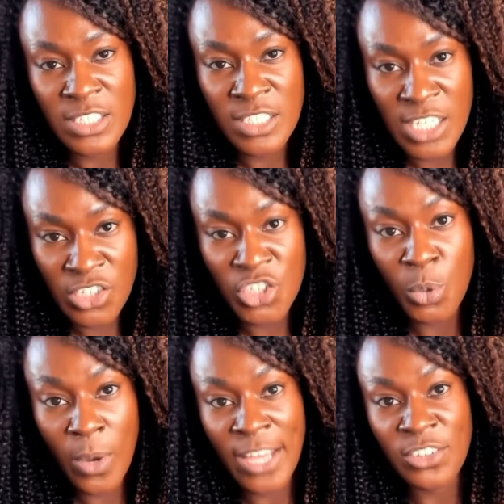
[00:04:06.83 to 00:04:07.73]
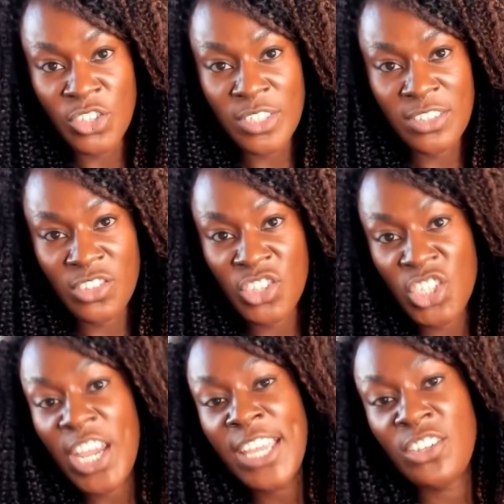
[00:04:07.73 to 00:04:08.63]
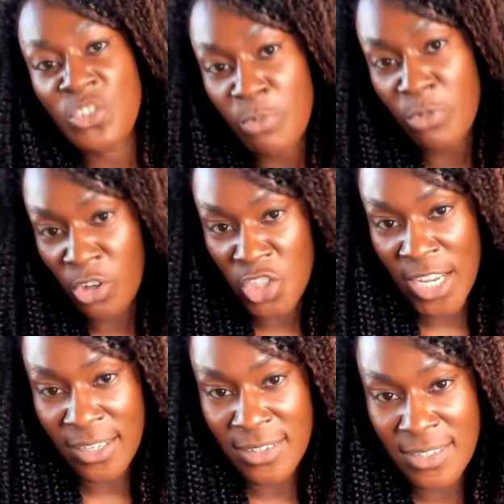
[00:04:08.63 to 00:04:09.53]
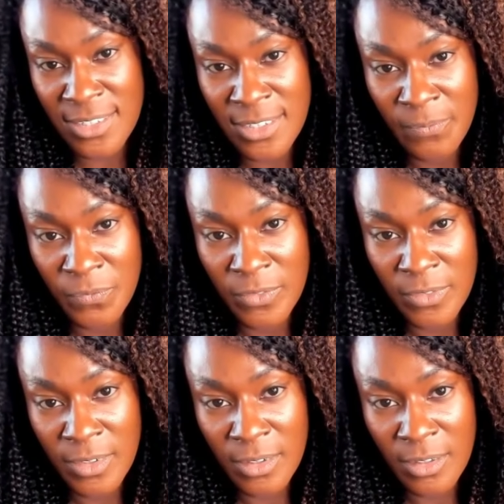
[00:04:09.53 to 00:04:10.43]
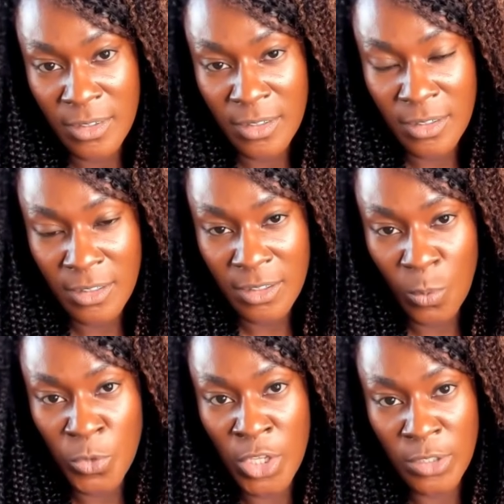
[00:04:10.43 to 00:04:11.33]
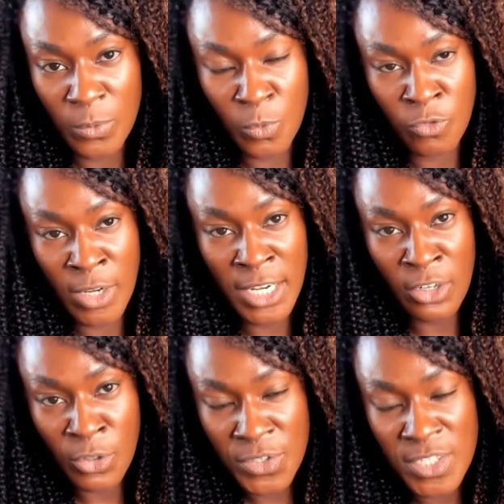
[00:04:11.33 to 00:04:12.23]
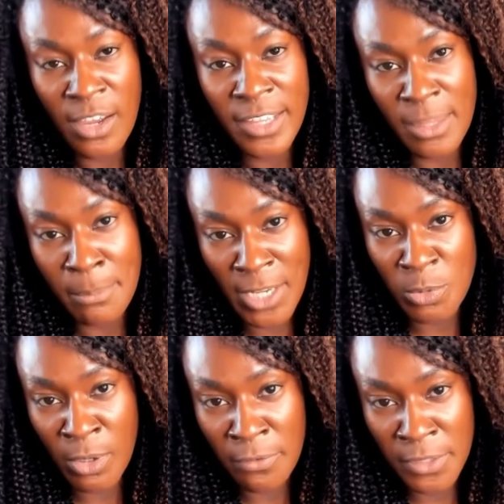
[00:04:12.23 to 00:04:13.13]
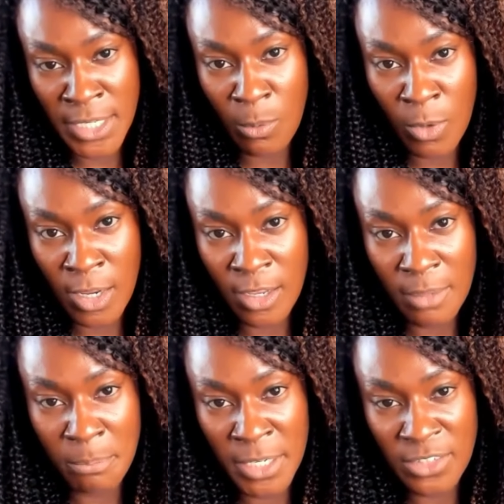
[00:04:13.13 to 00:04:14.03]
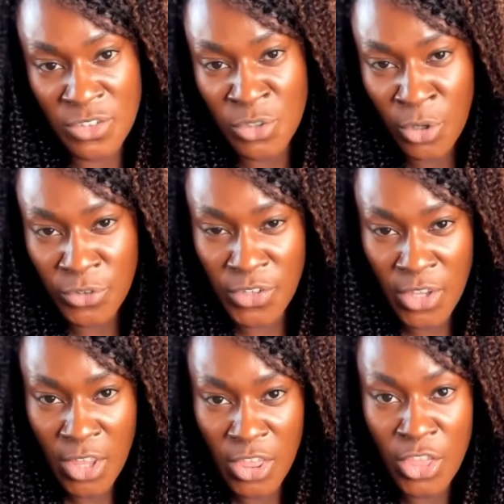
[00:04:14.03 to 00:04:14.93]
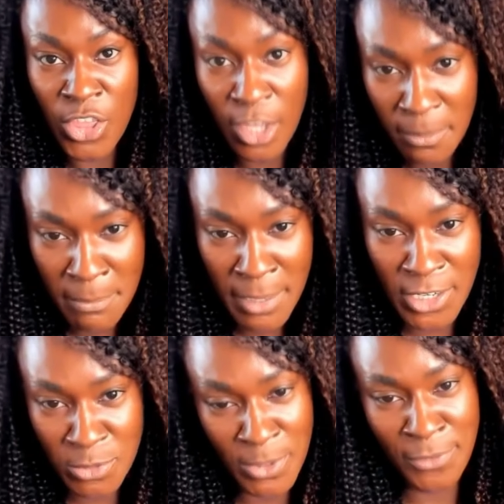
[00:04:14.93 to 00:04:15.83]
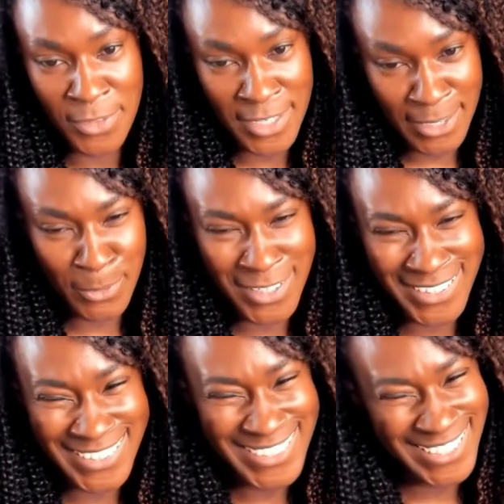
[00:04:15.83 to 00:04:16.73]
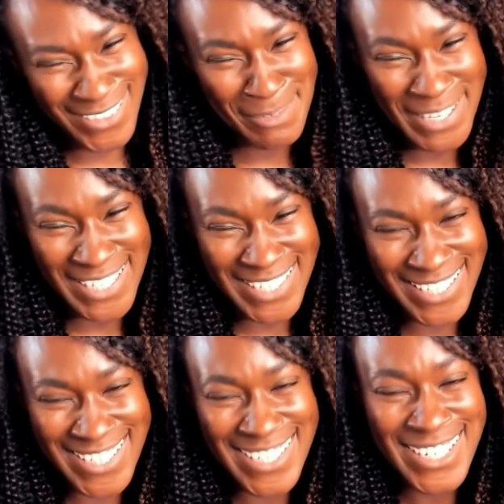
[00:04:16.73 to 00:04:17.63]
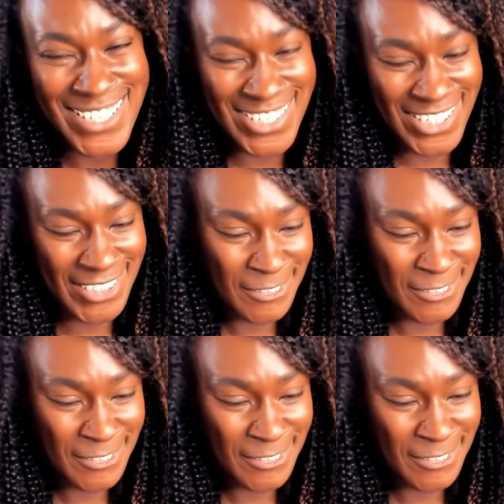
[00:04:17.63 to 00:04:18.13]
digital and change projects that run alongside the management of the network, but it's not the management of the network. I don't know if that makes sense. So